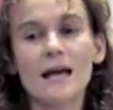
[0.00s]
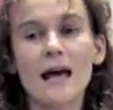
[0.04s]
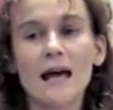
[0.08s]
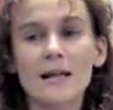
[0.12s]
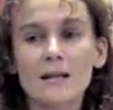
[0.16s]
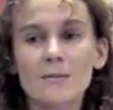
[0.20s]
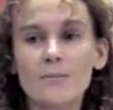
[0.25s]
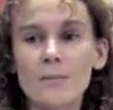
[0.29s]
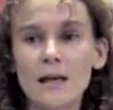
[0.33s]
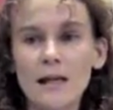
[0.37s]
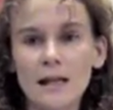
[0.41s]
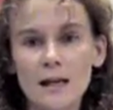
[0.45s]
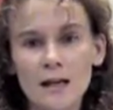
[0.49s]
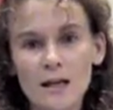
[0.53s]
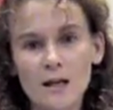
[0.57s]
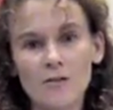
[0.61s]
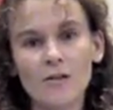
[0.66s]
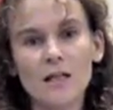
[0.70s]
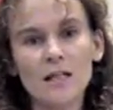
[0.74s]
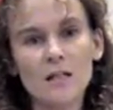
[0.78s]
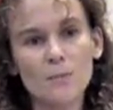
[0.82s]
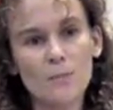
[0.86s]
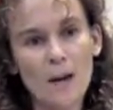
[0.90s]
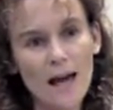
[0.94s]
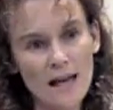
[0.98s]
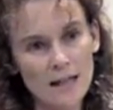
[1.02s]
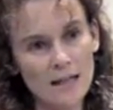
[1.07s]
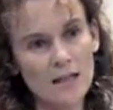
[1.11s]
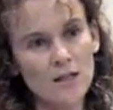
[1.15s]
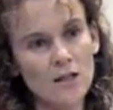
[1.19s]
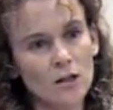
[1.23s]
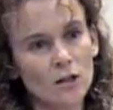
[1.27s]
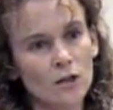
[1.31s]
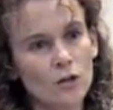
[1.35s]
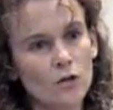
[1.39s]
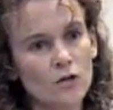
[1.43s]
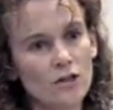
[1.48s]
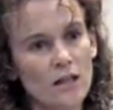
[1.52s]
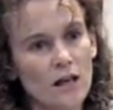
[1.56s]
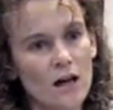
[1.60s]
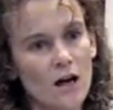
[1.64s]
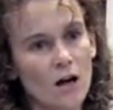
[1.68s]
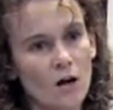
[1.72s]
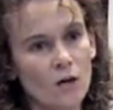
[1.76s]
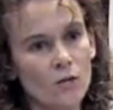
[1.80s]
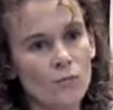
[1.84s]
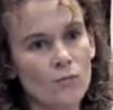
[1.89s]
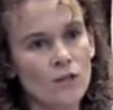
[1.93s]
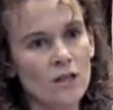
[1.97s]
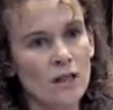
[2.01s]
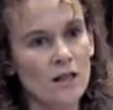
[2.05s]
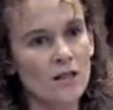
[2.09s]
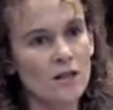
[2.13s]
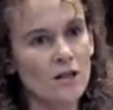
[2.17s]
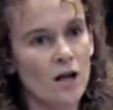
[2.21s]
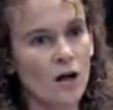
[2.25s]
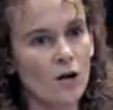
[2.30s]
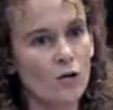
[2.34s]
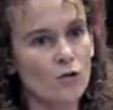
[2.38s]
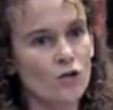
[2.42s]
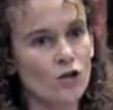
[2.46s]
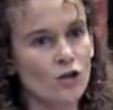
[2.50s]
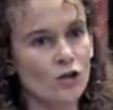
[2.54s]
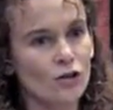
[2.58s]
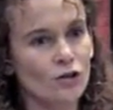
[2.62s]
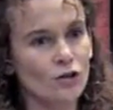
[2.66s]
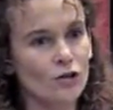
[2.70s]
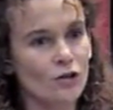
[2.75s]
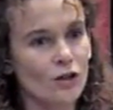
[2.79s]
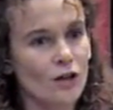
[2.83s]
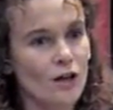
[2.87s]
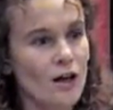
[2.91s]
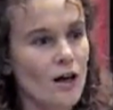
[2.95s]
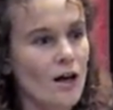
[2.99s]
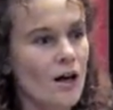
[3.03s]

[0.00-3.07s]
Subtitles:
10 million are expected to lose their homes in total.